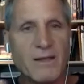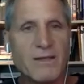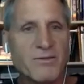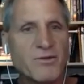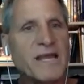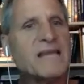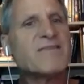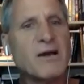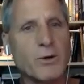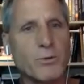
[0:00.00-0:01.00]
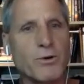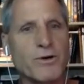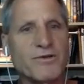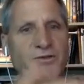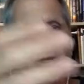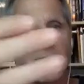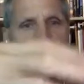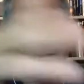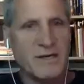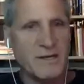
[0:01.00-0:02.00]
So that's how it works, in
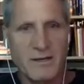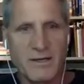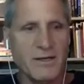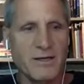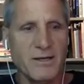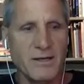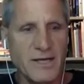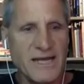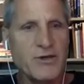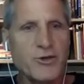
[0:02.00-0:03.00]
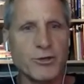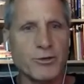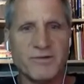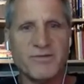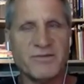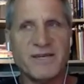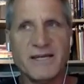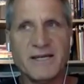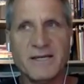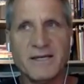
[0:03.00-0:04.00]
a nation or a
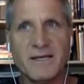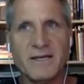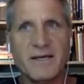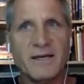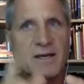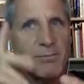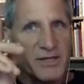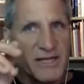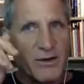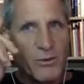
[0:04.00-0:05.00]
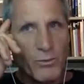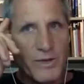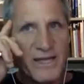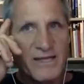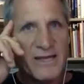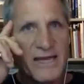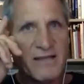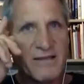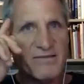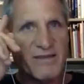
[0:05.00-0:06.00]
society. But now we can
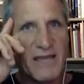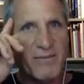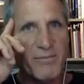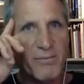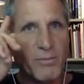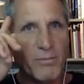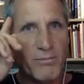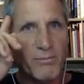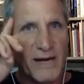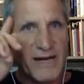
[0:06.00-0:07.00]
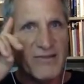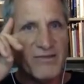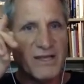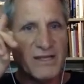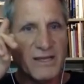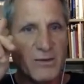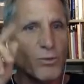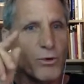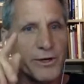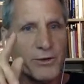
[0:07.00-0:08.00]
take the same mindset that a
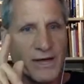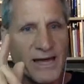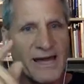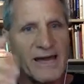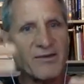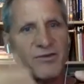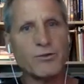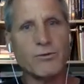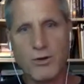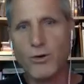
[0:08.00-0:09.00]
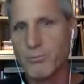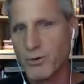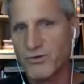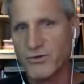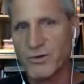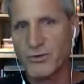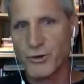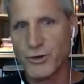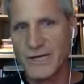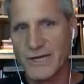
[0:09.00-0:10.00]
warrior has to our own personal
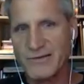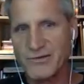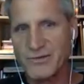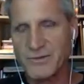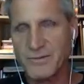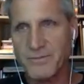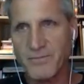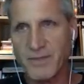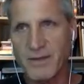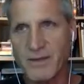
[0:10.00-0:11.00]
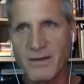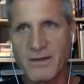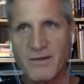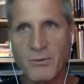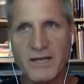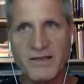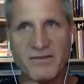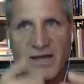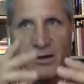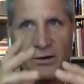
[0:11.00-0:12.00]
journeys. So we can
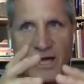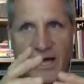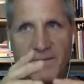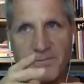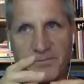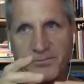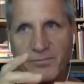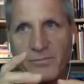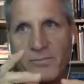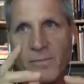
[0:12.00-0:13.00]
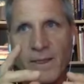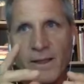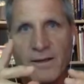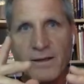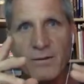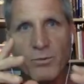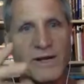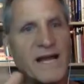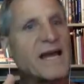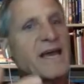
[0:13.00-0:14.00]
say, okay,
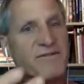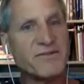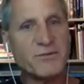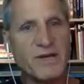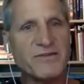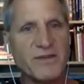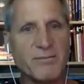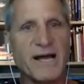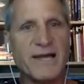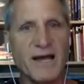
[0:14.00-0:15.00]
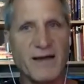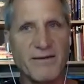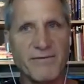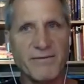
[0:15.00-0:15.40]
when I have stress in my life,